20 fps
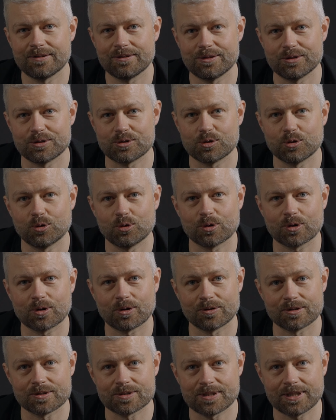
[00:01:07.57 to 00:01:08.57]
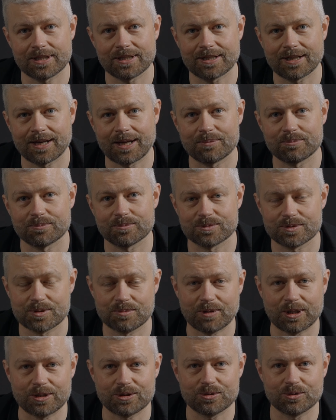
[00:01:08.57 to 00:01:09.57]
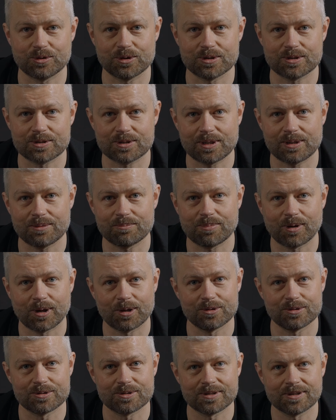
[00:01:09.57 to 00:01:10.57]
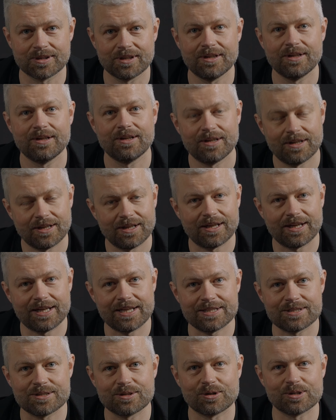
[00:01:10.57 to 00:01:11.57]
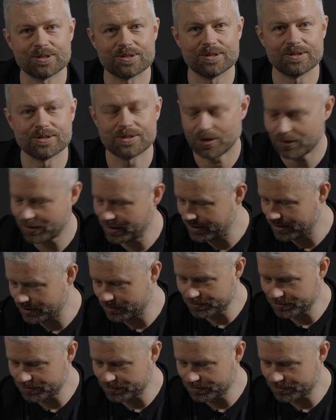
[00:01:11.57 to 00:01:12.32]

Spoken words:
the torque on the seat clamp to make sure your seat post is nice and tight in the